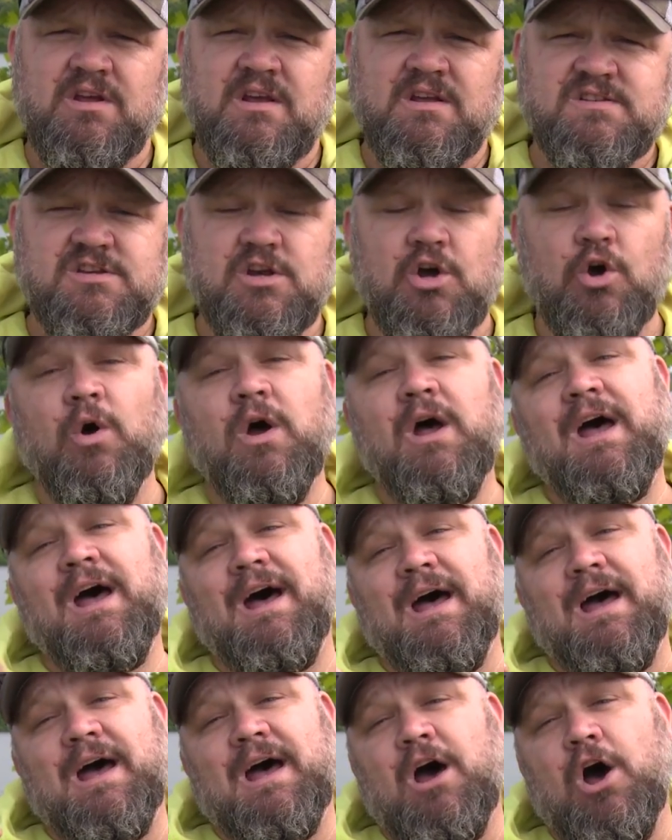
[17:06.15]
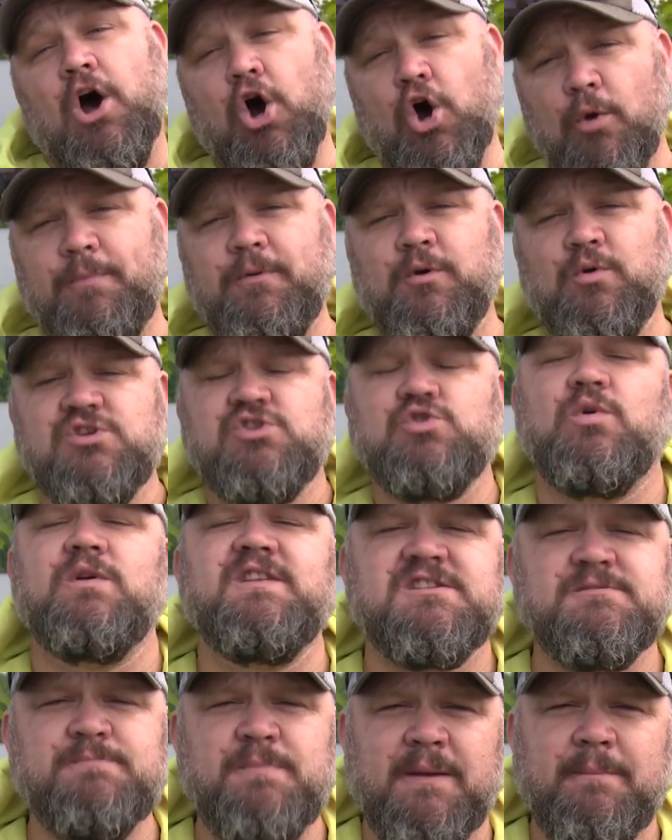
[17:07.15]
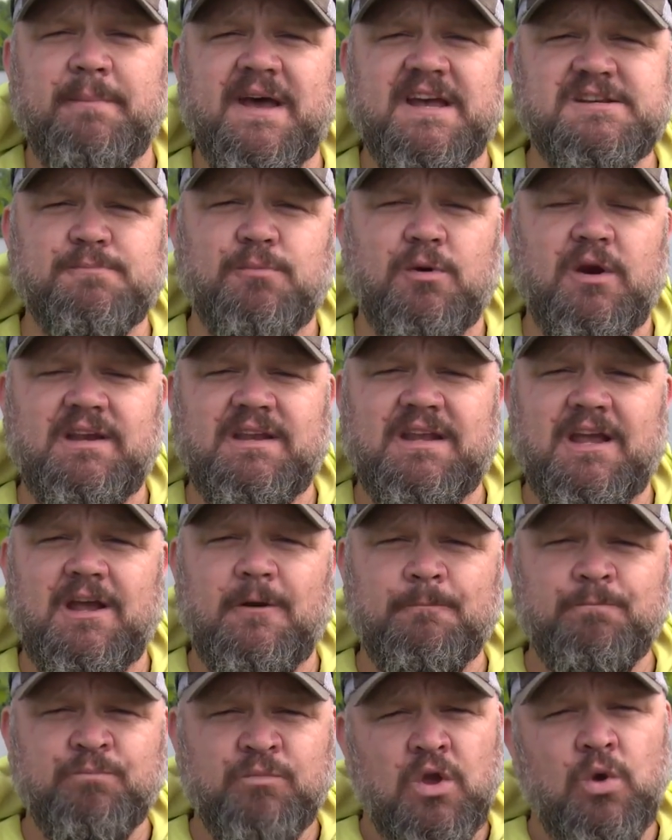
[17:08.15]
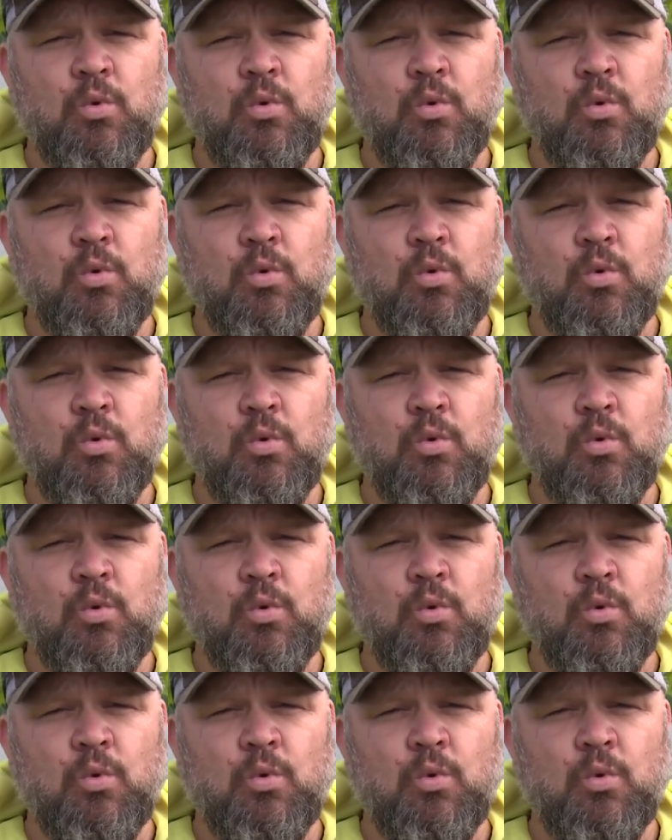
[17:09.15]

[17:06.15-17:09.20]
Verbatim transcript: So hope you enjoyed this big bass breakdown.